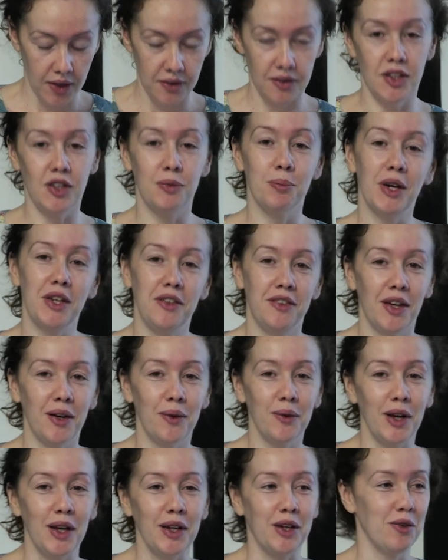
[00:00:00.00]
This might
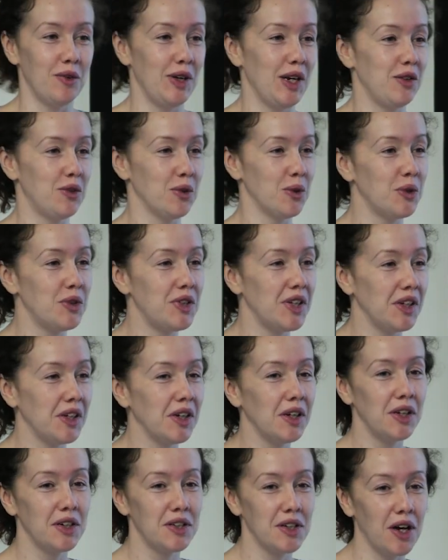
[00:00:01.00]
sound like a really
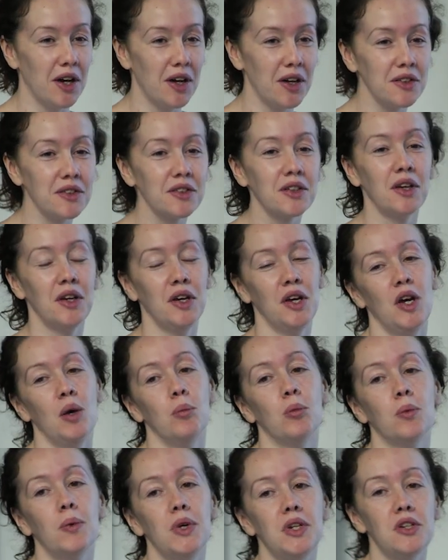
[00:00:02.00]
daunting task,
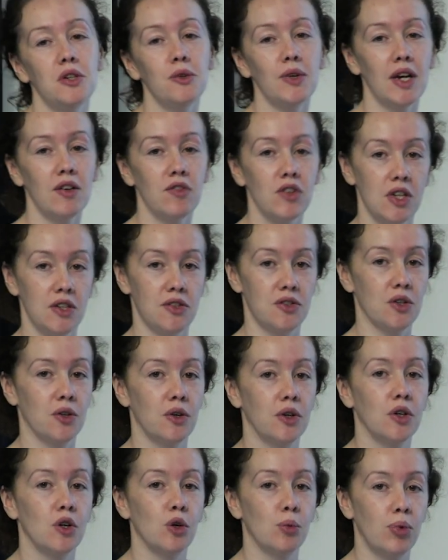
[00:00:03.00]
but we do have a
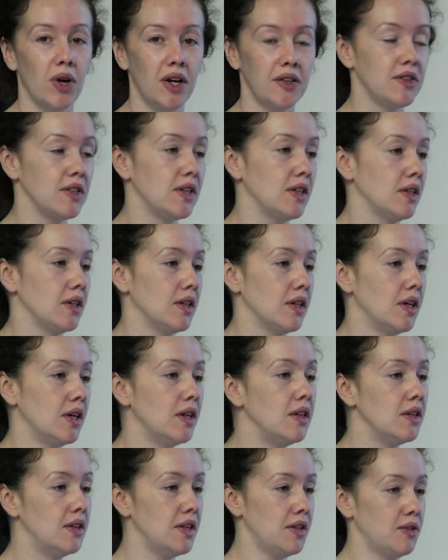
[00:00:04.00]
historical precedent
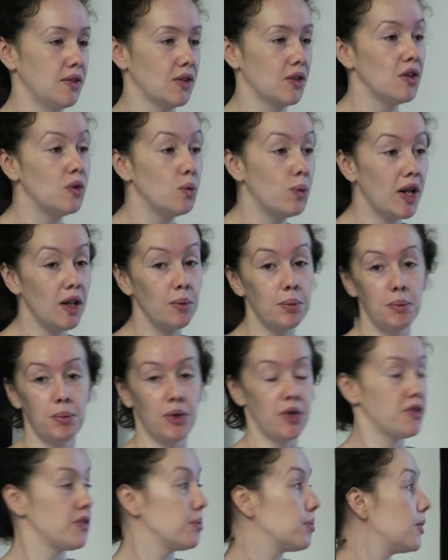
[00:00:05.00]
that this could well be
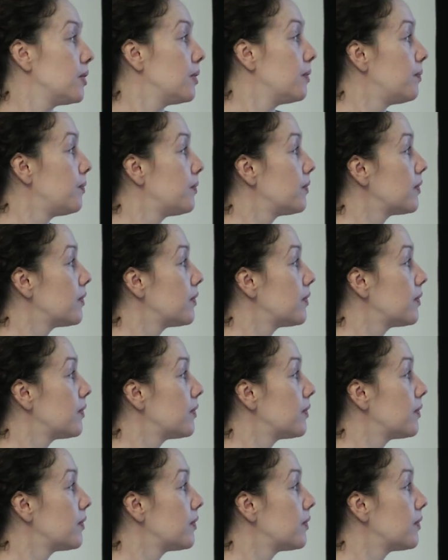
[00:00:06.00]
possible.